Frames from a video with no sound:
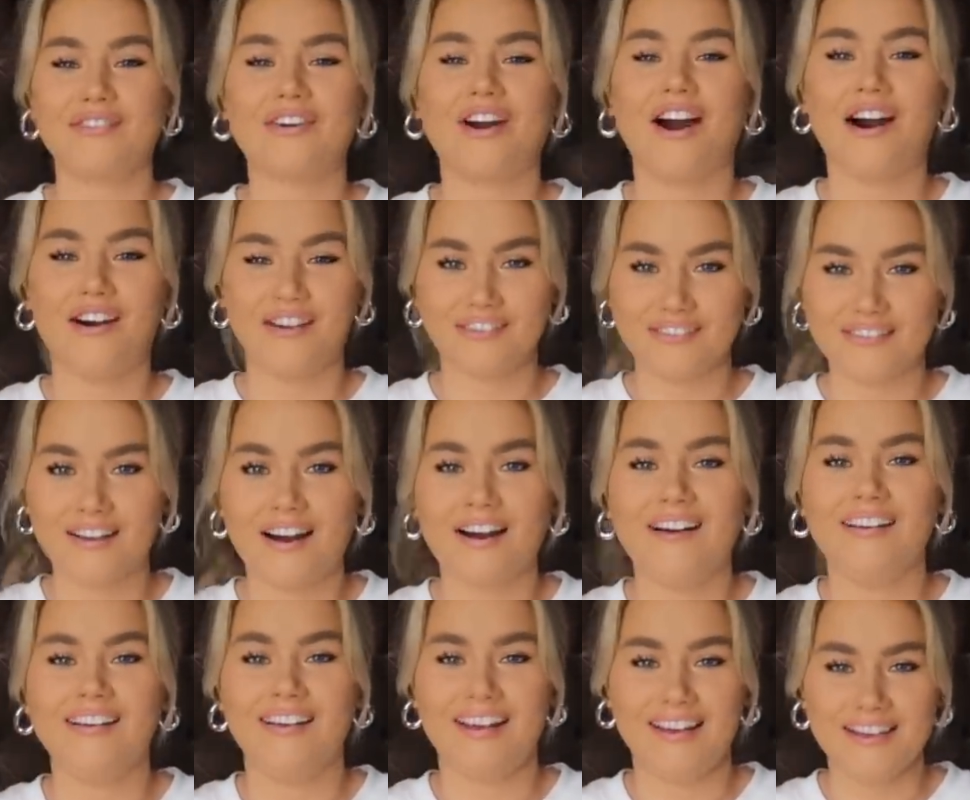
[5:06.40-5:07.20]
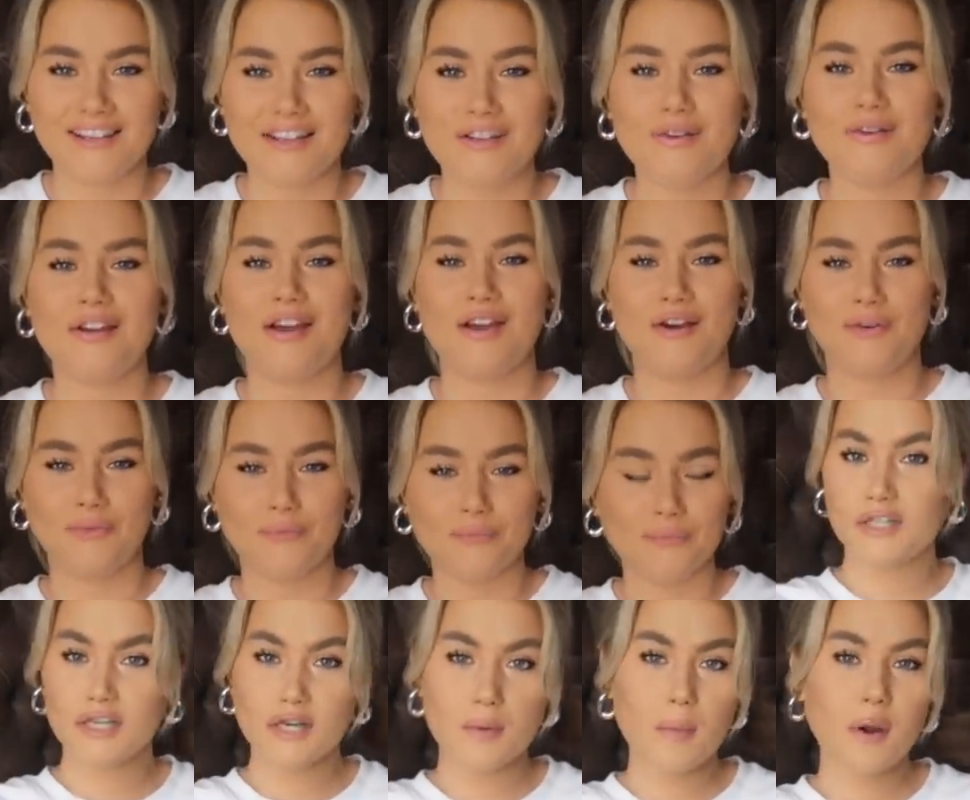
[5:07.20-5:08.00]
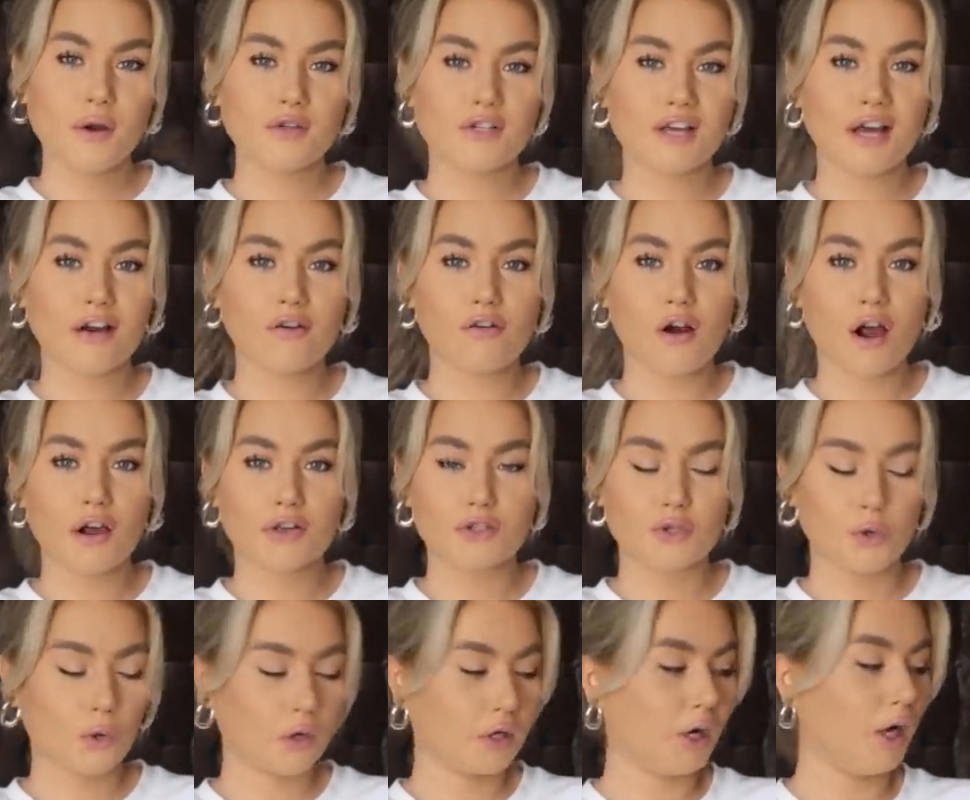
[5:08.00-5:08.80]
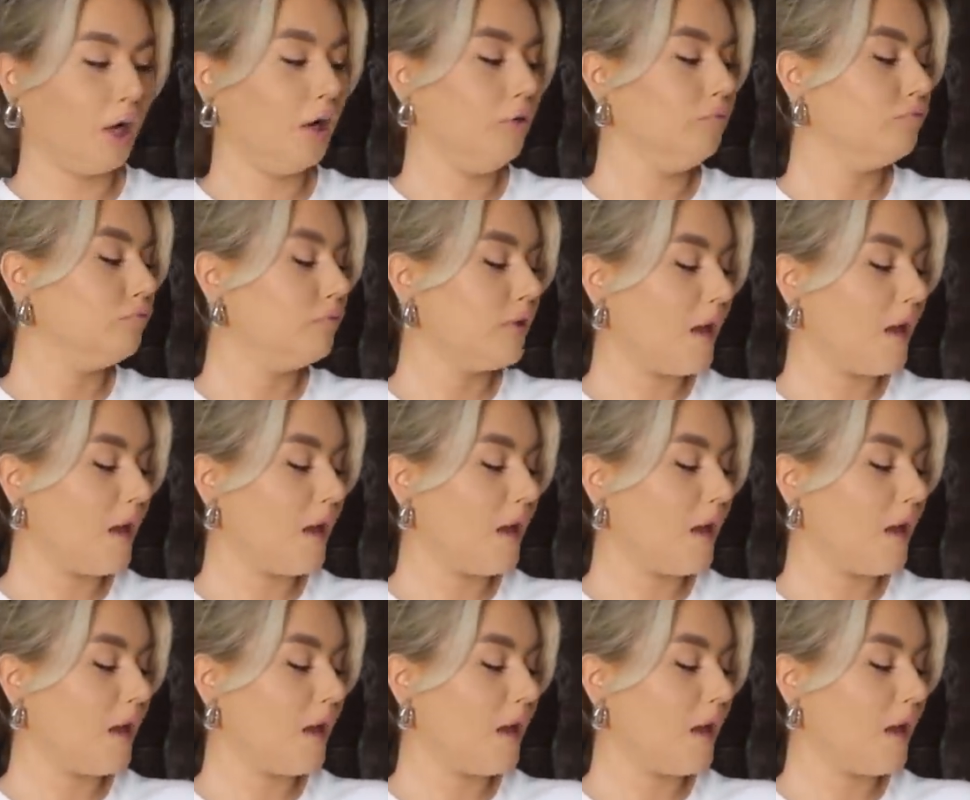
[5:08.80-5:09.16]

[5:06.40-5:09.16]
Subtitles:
I'll let you know. I did a Motel Rocks order.